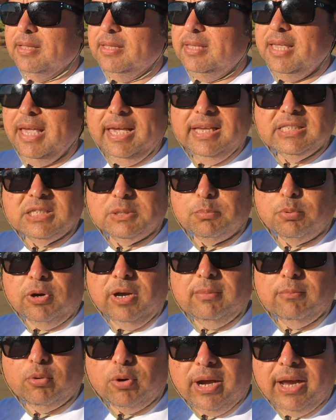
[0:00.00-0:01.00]
gay
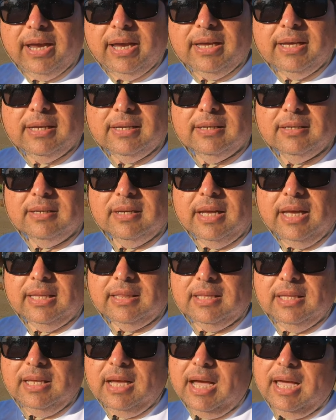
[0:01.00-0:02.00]
spring break at
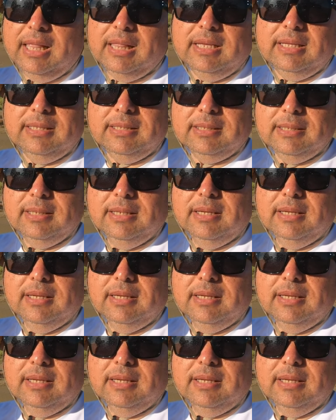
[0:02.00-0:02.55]
the island.